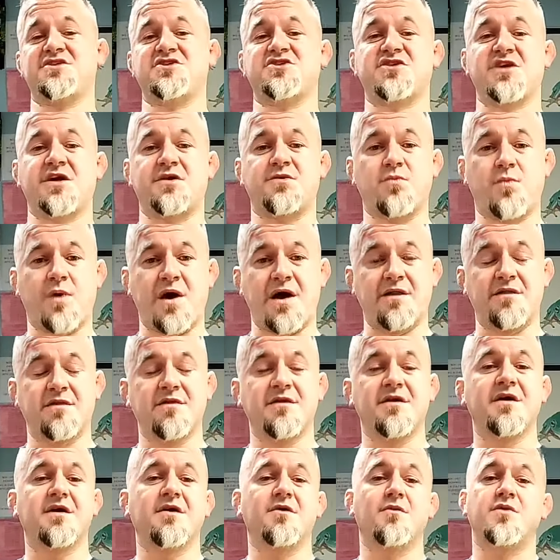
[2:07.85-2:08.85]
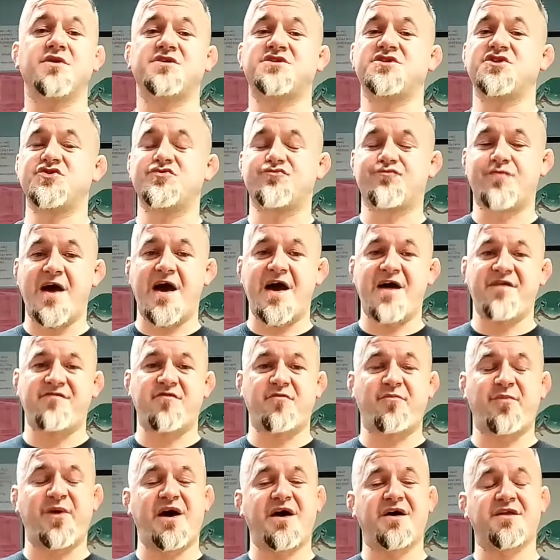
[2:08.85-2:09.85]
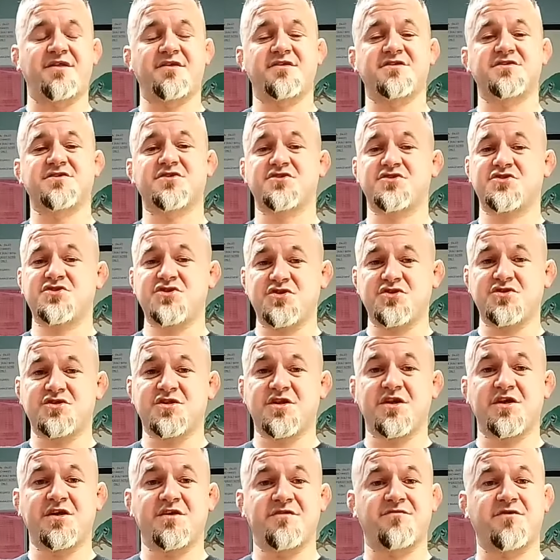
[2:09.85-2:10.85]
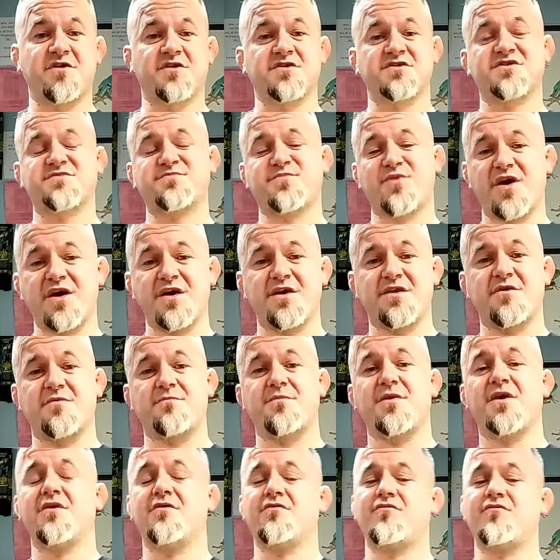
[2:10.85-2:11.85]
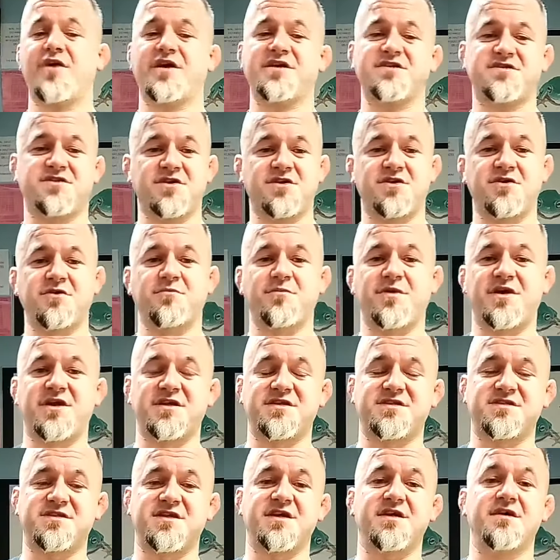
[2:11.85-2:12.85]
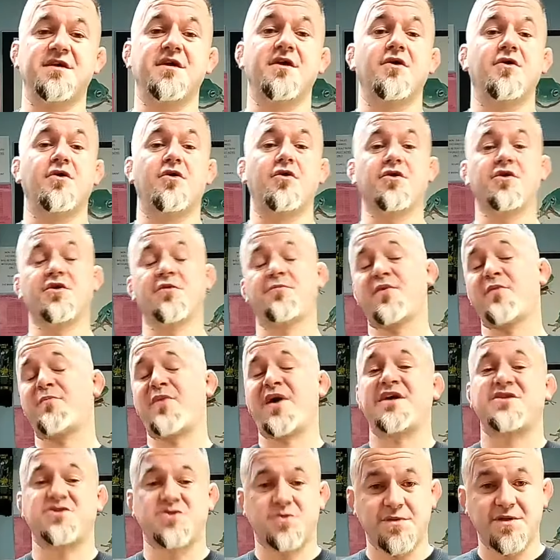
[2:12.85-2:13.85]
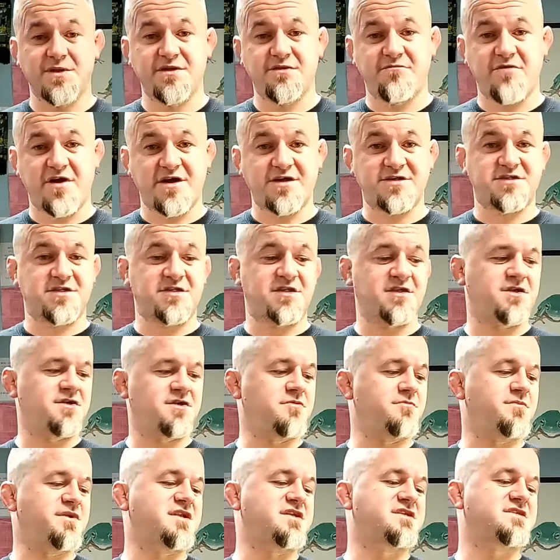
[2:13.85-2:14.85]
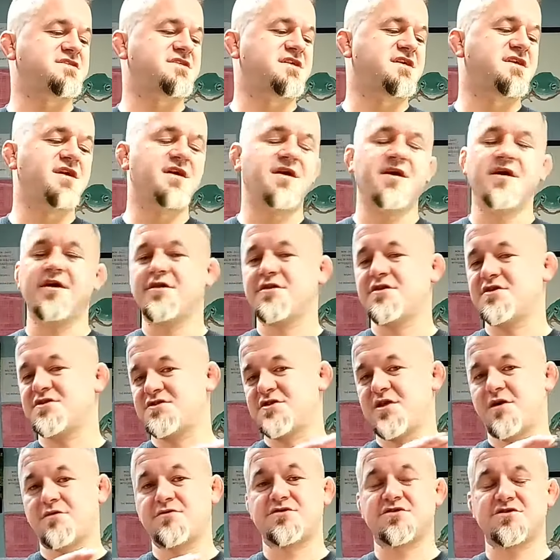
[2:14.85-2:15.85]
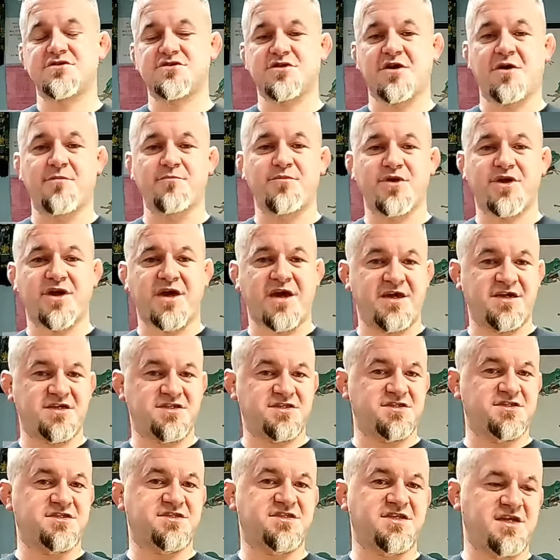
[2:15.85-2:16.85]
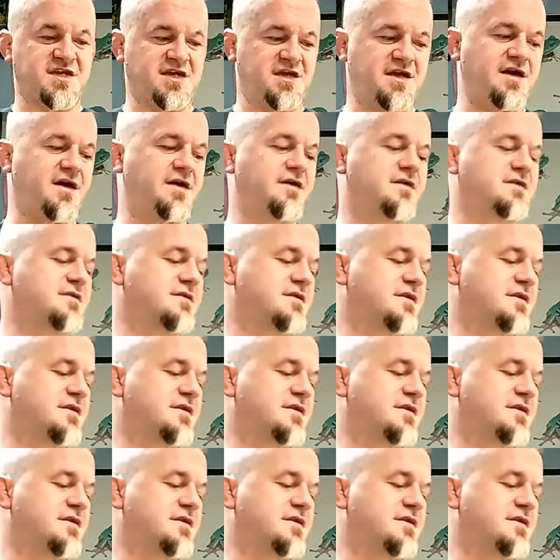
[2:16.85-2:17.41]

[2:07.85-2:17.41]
and shed well, which is rare for pythons because usually you've got to spray them, raise the humidity, or you're perpetually raising the humidity. There's no such complications here.